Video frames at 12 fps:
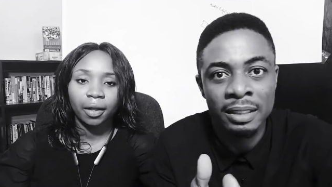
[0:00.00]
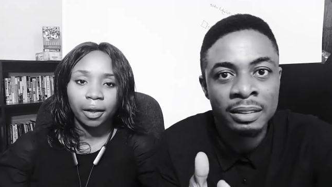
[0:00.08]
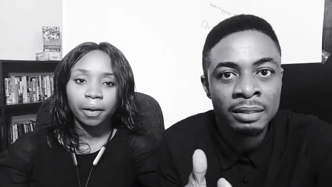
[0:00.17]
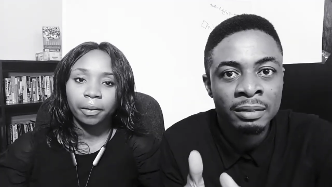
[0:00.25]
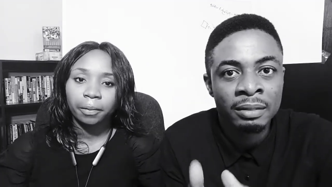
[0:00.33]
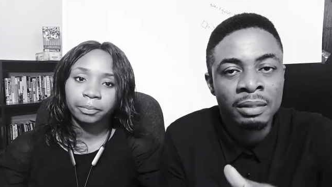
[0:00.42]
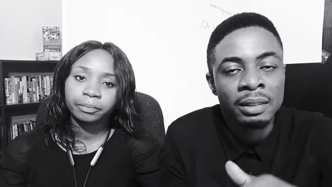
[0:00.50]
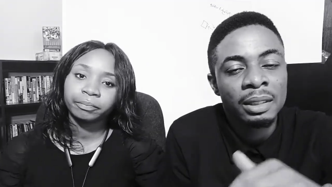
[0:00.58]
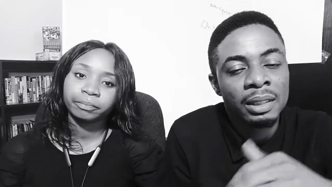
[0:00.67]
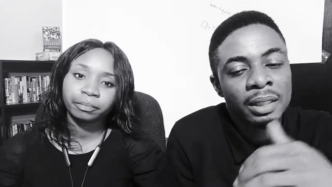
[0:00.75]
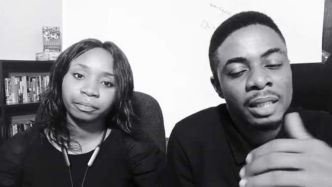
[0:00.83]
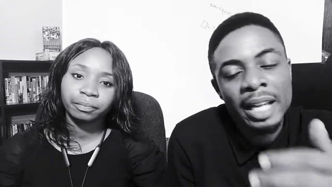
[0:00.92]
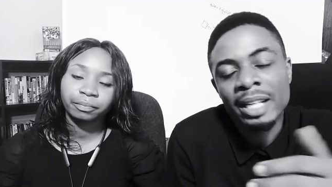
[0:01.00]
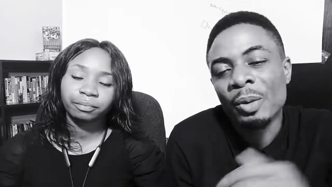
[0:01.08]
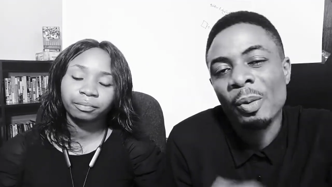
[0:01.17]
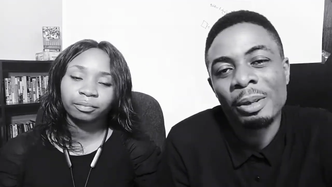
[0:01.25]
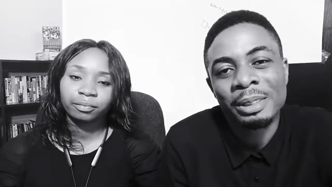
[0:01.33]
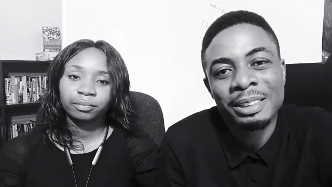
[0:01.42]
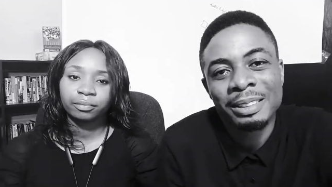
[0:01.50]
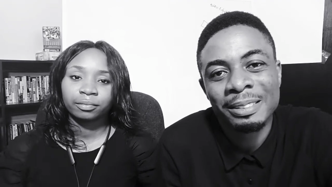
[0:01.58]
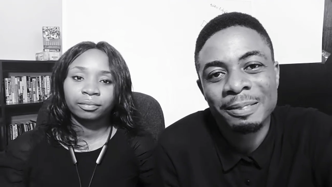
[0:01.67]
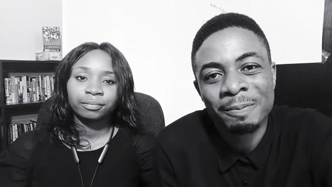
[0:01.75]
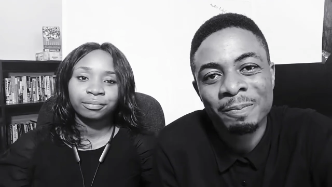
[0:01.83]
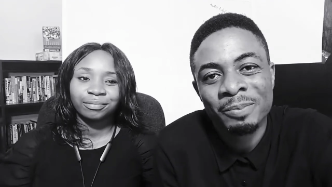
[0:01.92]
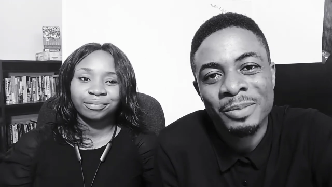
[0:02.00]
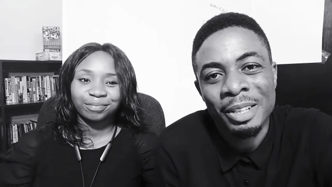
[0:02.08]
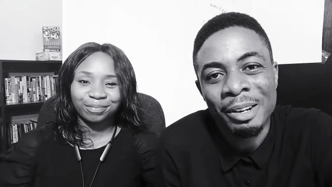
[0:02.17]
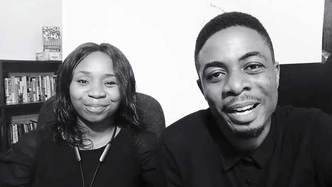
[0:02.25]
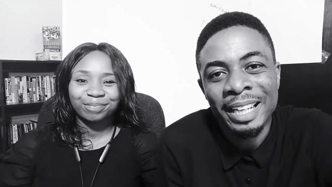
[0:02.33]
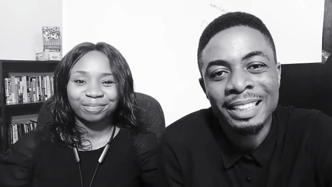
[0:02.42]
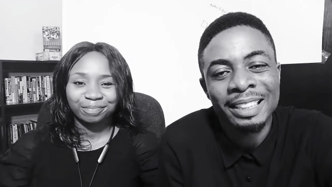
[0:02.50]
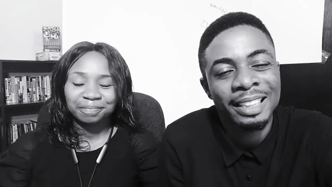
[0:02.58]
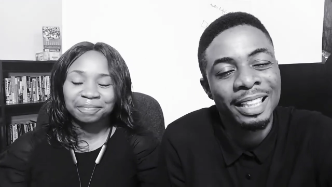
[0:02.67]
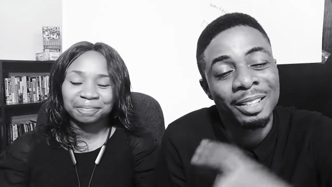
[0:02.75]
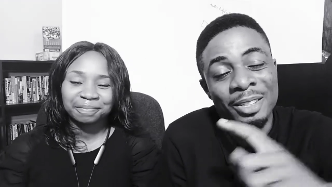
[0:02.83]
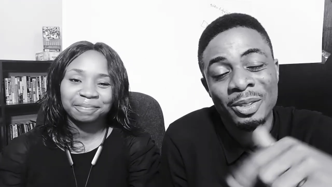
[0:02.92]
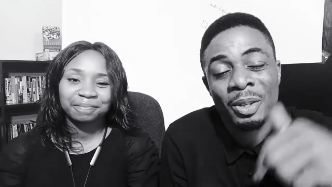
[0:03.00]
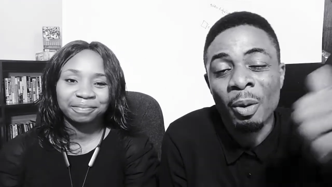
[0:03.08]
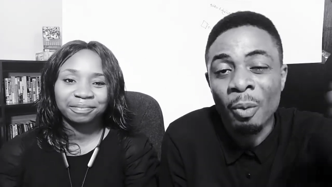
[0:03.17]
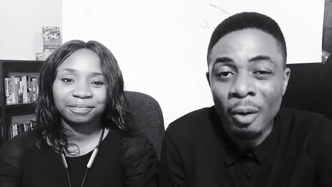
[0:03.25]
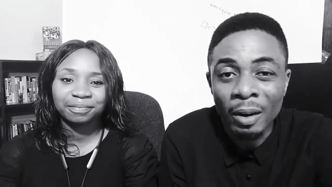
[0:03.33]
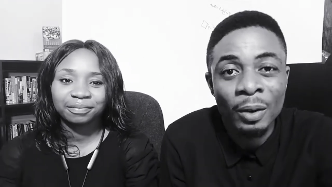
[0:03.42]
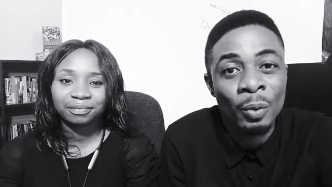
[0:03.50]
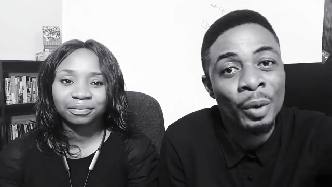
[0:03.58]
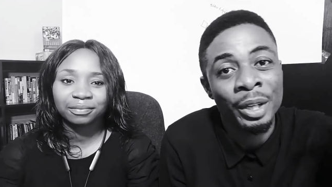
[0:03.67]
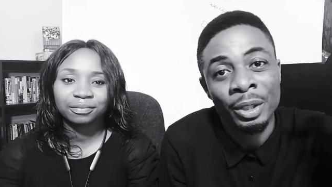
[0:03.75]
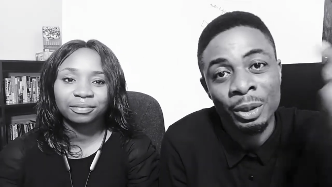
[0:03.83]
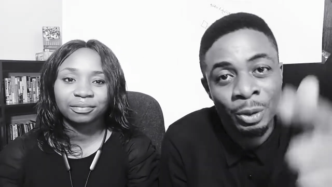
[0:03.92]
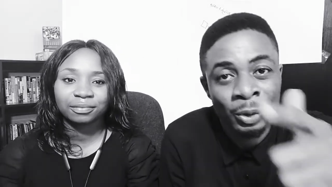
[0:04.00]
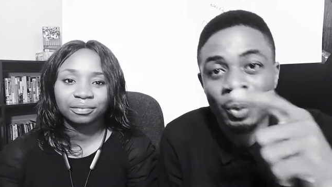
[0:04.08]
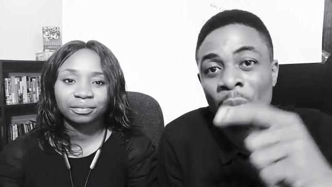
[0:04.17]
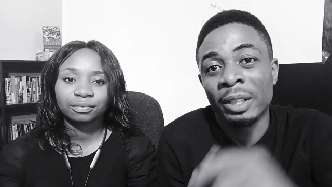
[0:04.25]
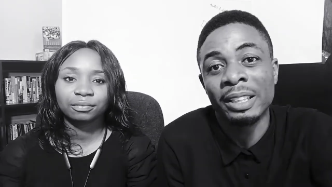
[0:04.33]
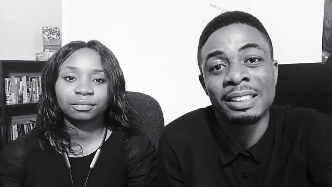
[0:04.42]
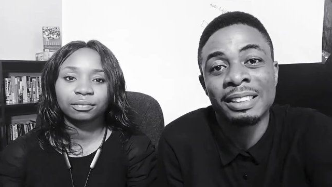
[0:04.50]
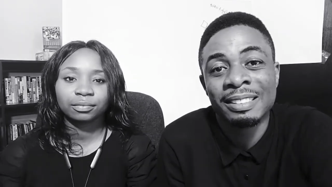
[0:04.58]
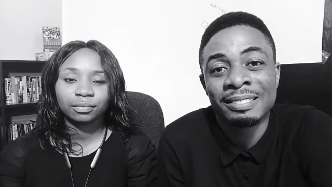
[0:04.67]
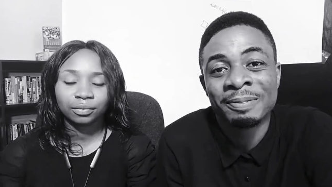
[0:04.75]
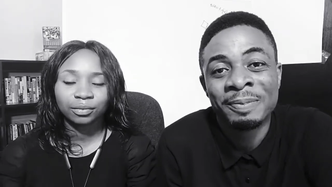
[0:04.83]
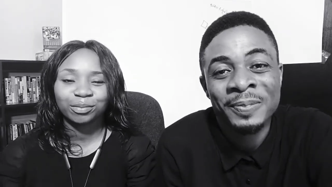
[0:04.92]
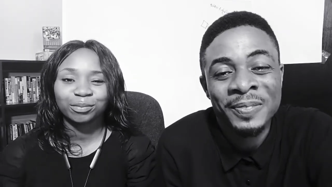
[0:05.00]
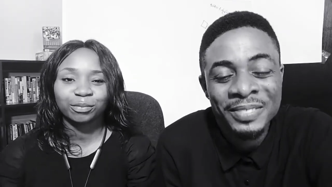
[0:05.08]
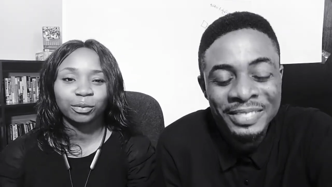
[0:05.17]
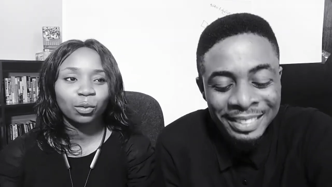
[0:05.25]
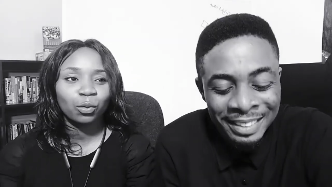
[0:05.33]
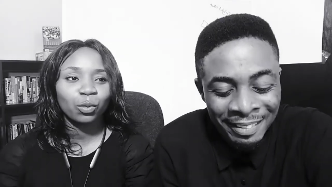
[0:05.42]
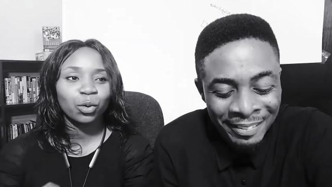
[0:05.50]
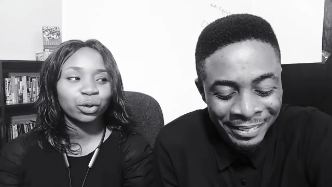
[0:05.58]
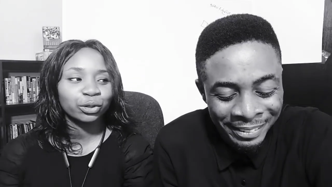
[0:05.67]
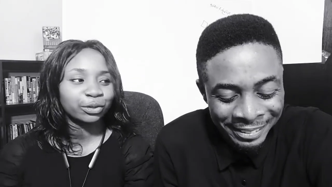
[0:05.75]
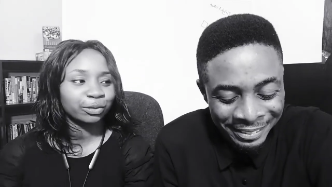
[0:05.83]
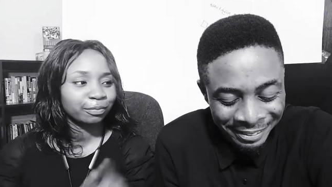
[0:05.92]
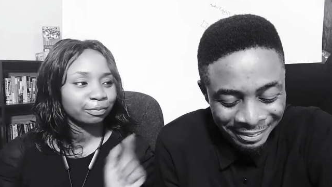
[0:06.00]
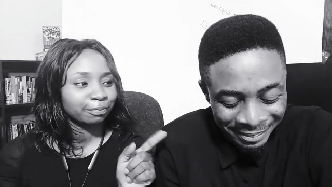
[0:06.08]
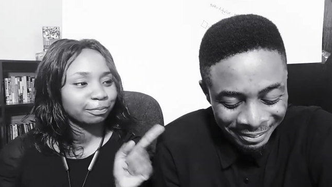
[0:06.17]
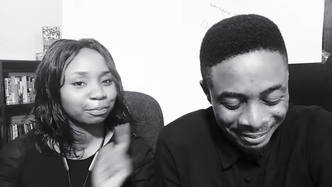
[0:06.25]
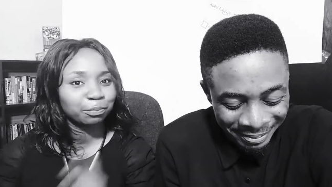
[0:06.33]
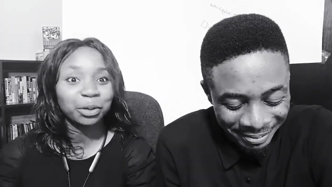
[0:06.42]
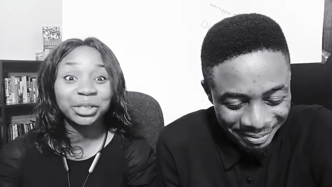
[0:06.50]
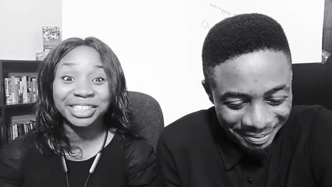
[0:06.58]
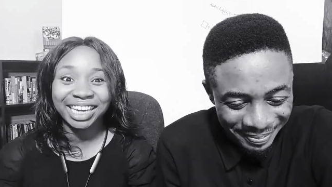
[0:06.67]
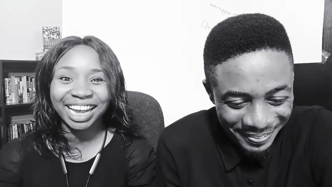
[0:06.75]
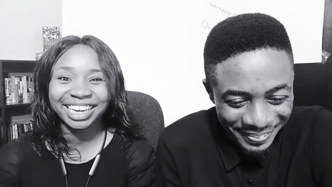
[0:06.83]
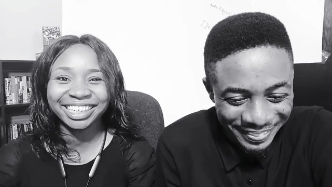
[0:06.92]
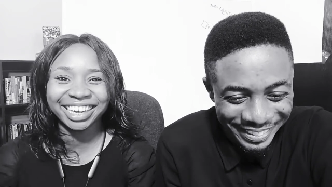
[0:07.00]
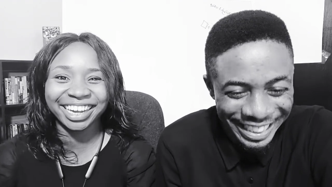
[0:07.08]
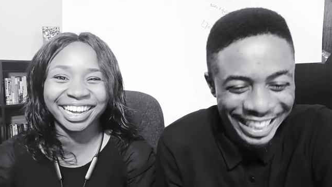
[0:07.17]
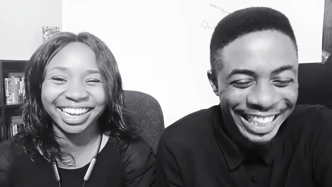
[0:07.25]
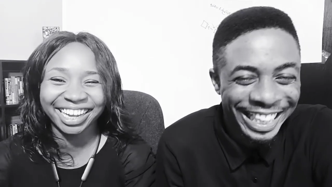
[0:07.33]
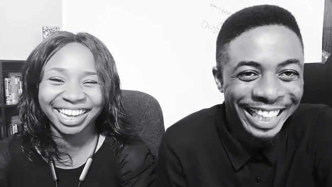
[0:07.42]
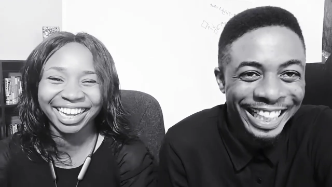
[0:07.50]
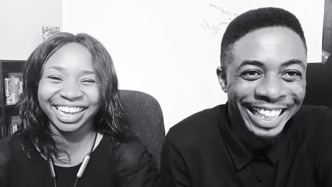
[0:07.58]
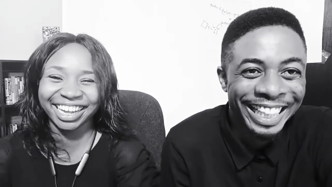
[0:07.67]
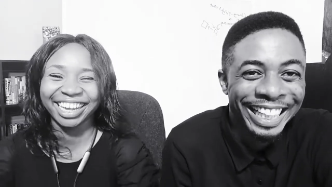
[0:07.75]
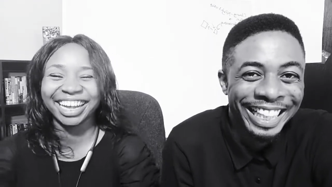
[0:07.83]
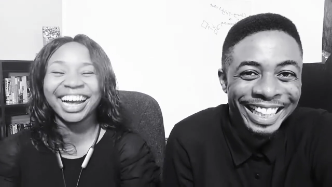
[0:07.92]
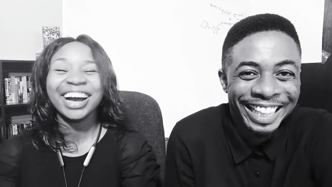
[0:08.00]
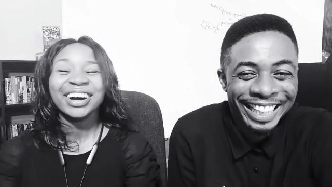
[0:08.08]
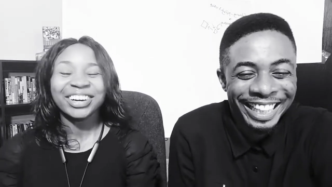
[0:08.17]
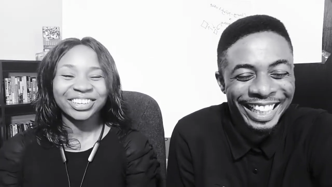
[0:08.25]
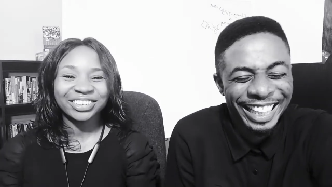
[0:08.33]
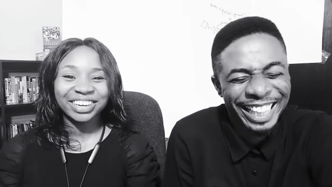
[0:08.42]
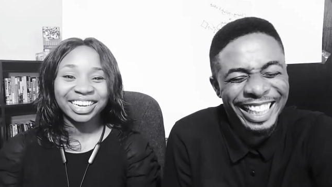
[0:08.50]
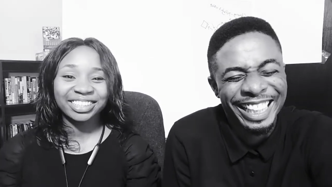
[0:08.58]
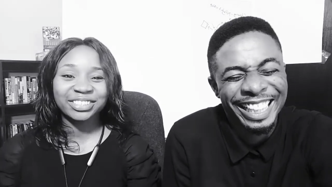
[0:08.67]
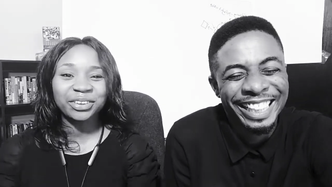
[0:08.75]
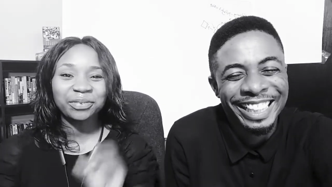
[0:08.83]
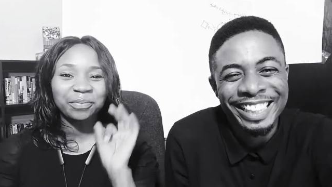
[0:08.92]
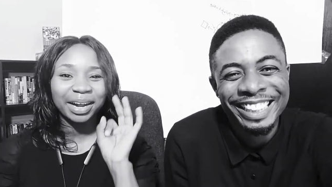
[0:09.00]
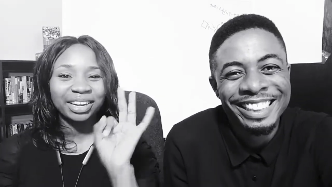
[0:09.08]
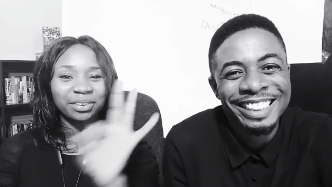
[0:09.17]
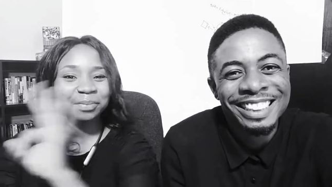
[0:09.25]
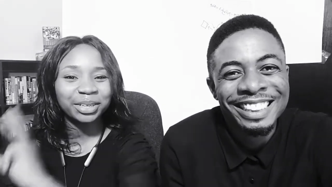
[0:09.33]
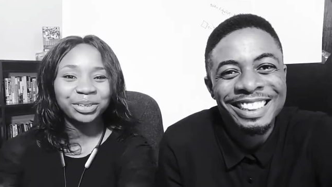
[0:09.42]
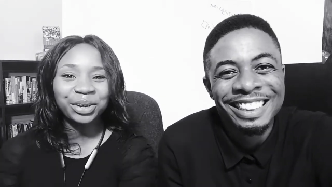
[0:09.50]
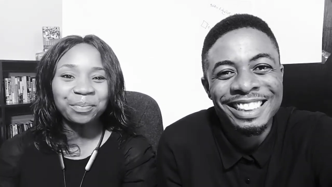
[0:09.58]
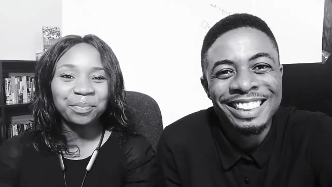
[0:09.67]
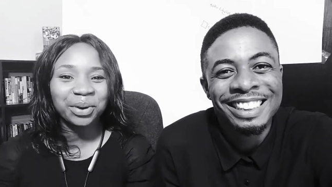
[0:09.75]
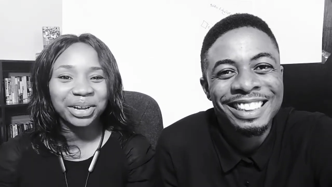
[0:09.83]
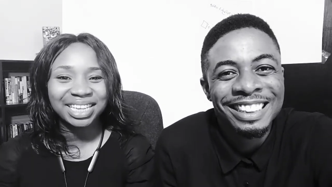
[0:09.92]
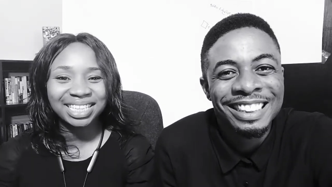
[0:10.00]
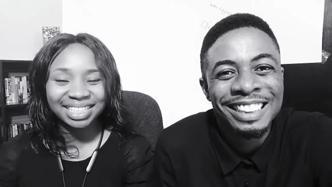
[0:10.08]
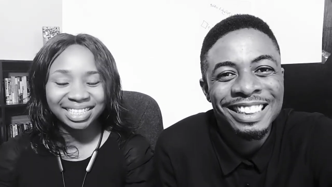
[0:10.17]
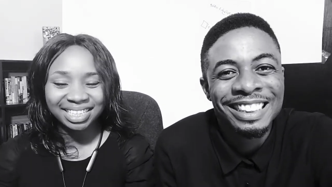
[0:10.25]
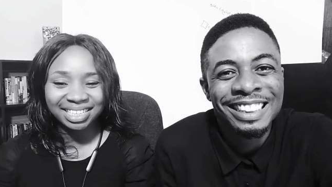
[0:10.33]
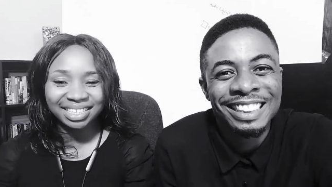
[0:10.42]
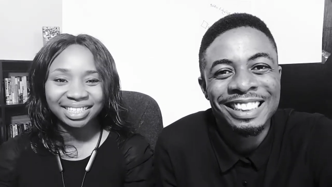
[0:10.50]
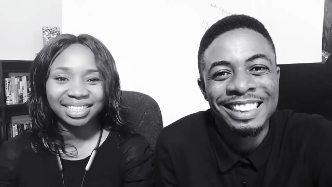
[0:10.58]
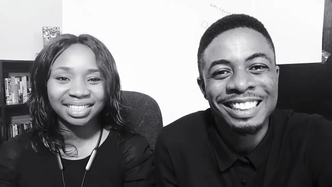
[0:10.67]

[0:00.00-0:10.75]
Speaker 1: Yeah. Then it works, all right? It does not work when you don't work it.
Speaker 2: Word punchline. All right, so my number three point is